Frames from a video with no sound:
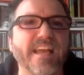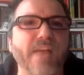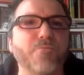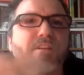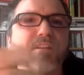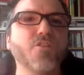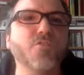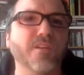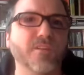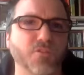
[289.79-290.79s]
And when a new
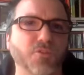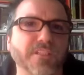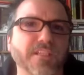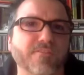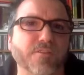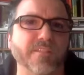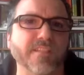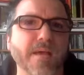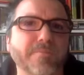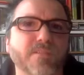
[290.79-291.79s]
Berlusconi government
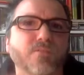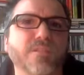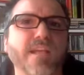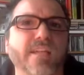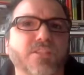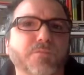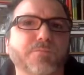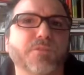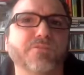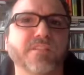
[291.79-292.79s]
absolutely had to be
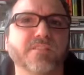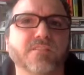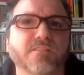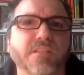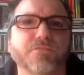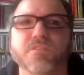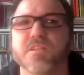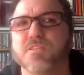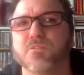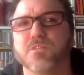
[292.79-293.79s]
prevented,
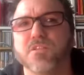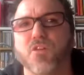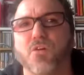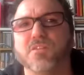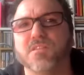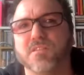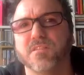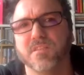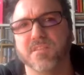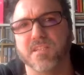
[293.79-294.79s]
Rifondazione joined a
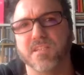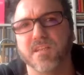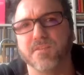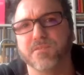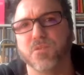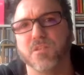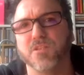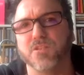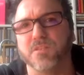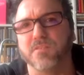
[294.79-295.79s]
center-left
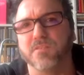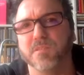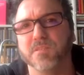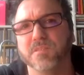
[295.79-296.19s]
coalition government.